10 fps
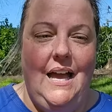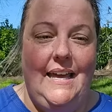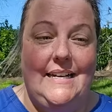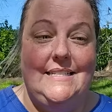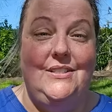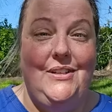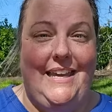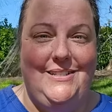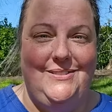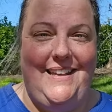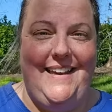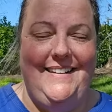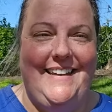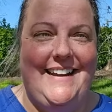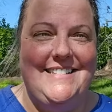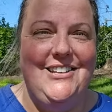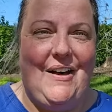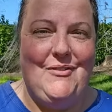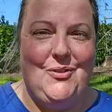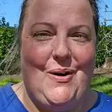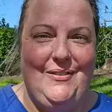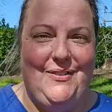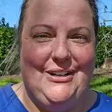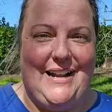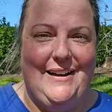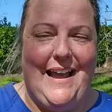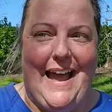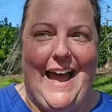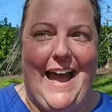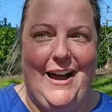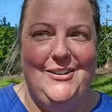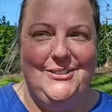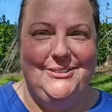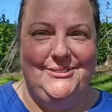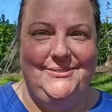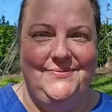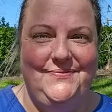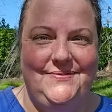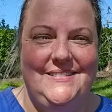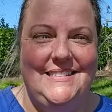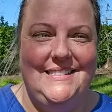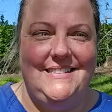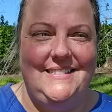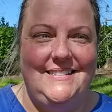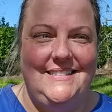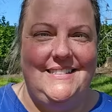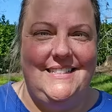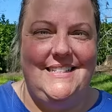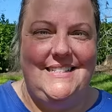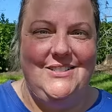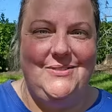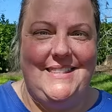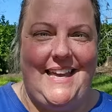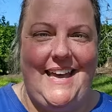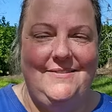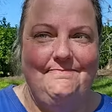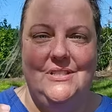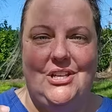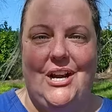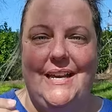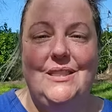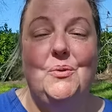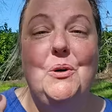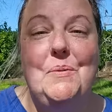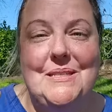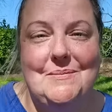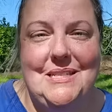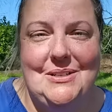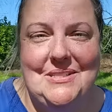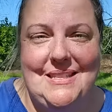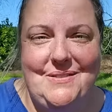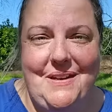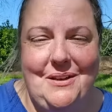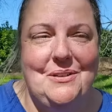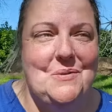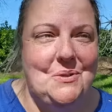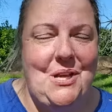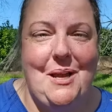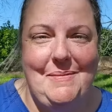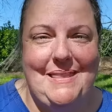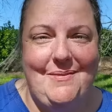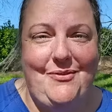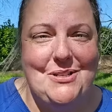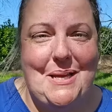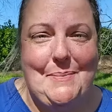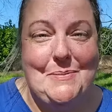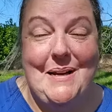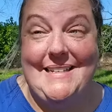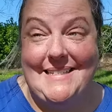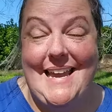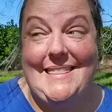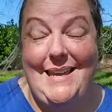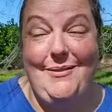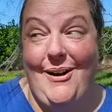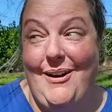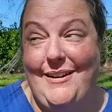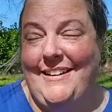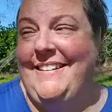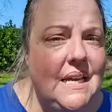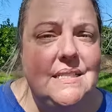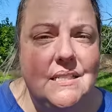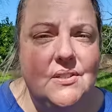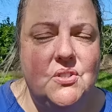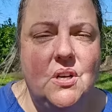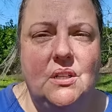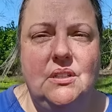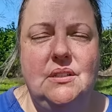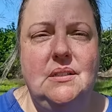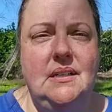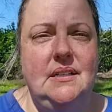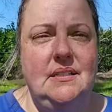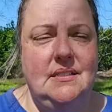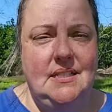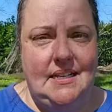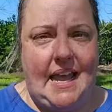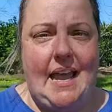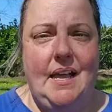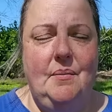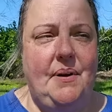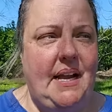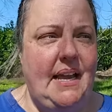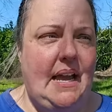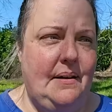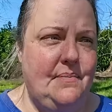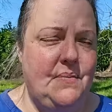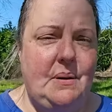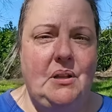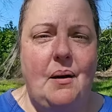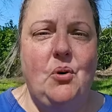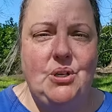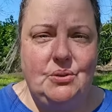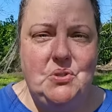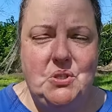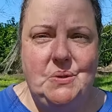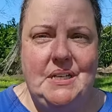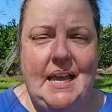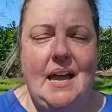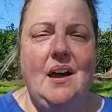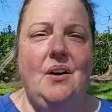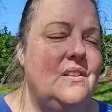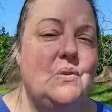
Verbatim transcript: And I still can't do that. And I still haven't quite figured out how to deal with that. Sorry, there will be some tears in this video because we're talking about them first couple months and they were hard. That's still a struggle today, but I, am a lot more used to it now.